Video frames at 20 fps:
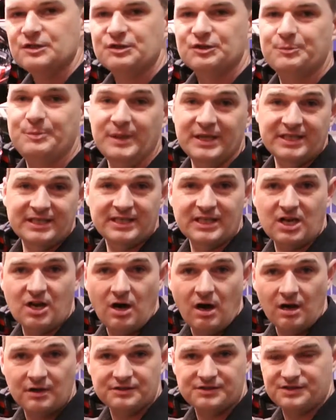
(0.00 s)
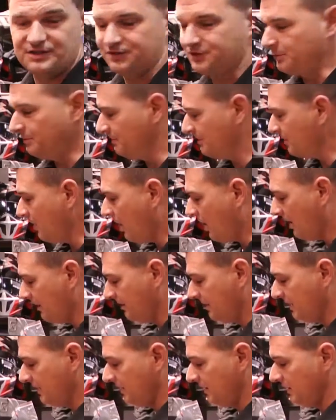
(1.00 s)
Speaking of comm systems,
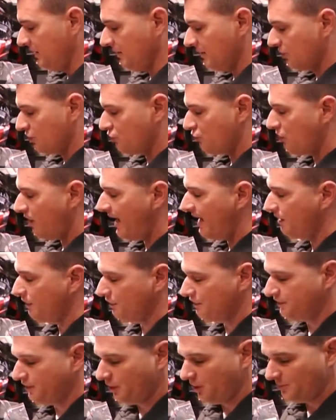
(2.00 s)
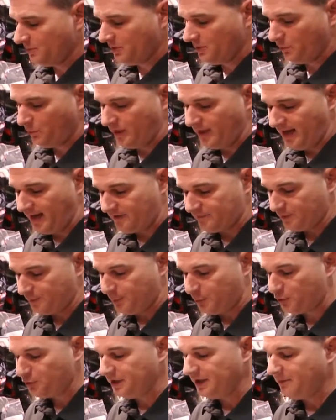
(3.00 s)
on the Cryos helmet, we have a
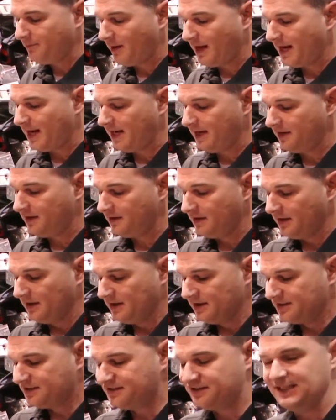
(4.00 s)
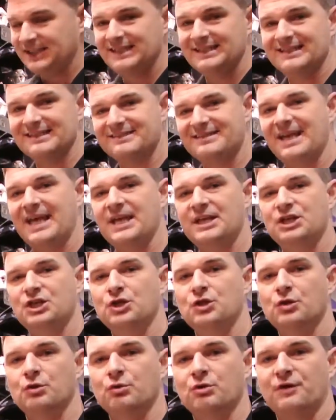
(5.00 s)
pre-made Cena
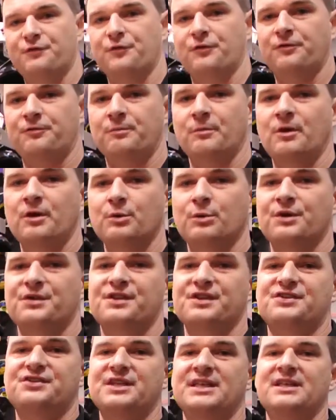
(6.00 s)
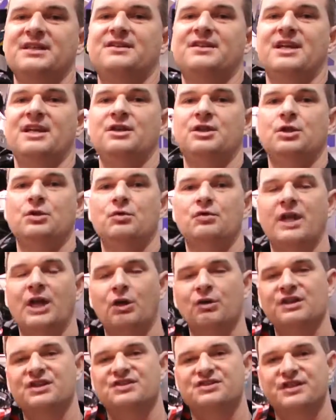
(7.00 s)
10U, and if you're familiar with the Cena 10U, they
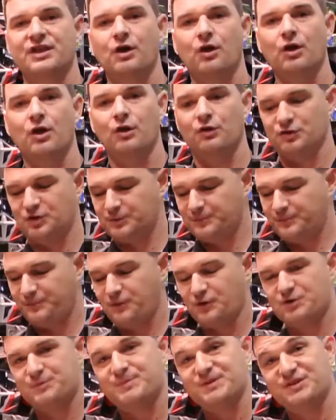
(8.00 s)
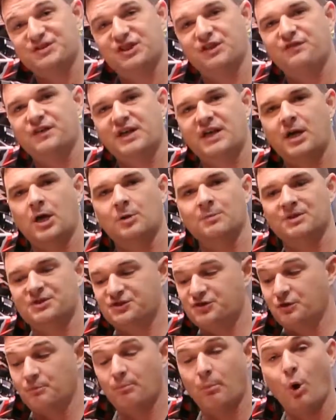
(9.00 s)
only sell those for specific
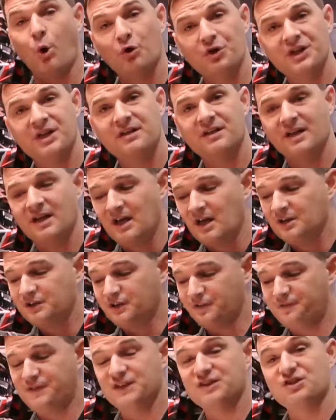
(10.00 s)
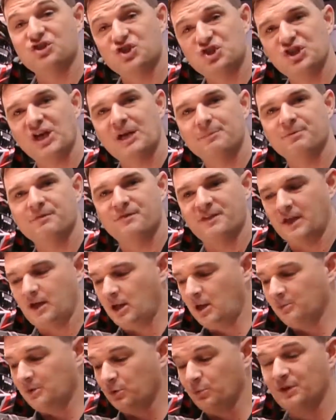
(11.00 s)
helmets. They're molded to fit the shape of the
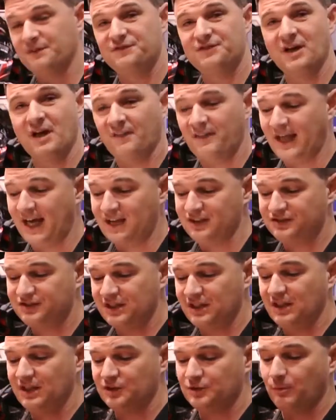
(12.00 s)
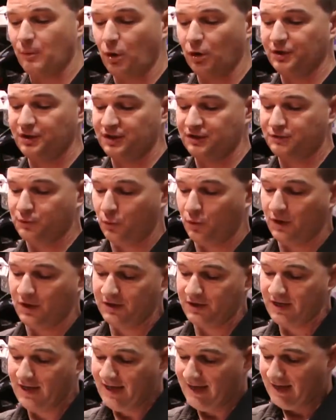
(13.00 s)
helmet, and we've done that. Cena has molded us
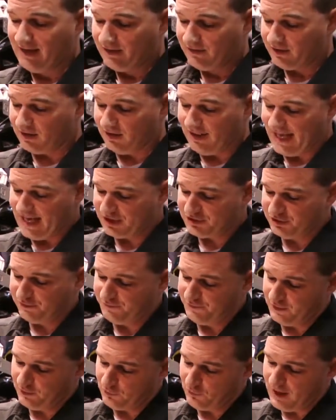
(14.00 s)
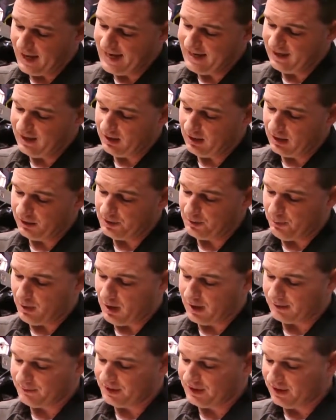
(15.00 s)
one that'll actually fit right here on the
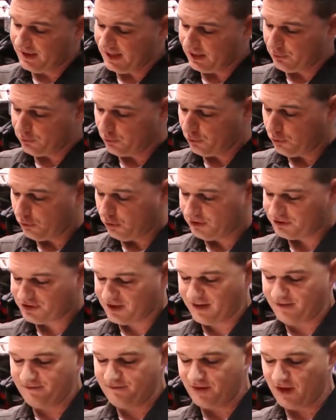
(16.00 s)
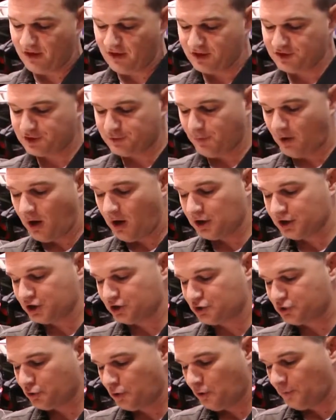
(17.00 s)
bottom of the neck roll. It's got a very small
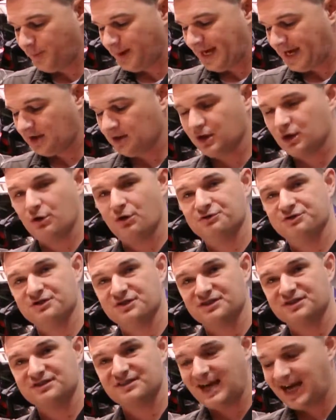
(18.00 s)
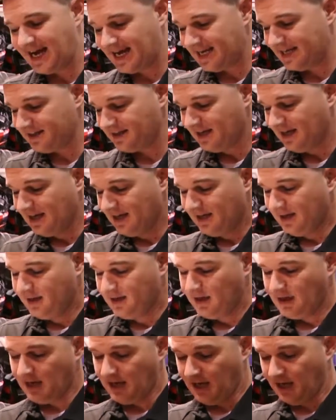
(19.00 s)
control panel that goes on the side.
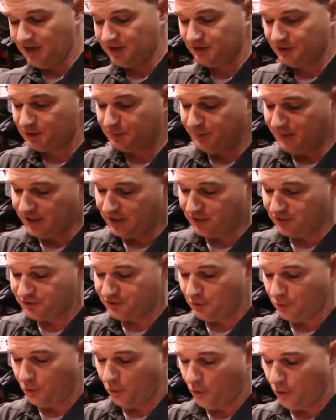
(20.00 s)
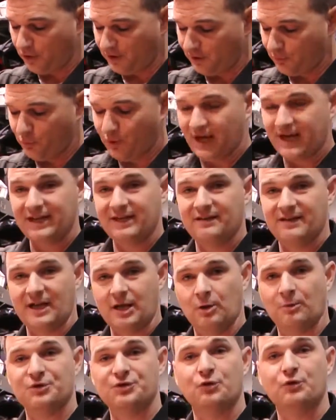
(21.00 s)
Speakers that are already ready, the
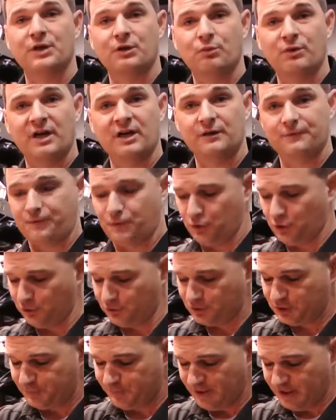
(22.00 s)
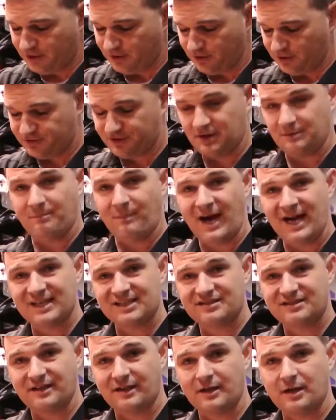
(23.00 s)
helmet's already ready for those speakers, and a
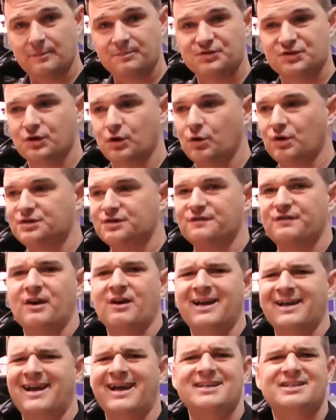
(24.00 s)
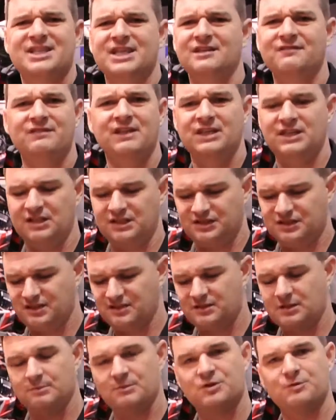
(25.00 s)
mic setup, so it's a very nice, convenient
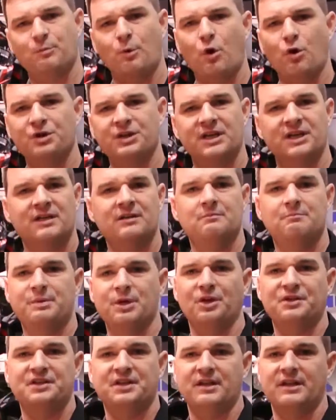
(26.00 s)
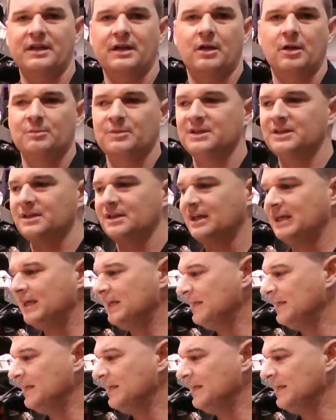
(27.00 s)
system. It's molded in, built into the helmet,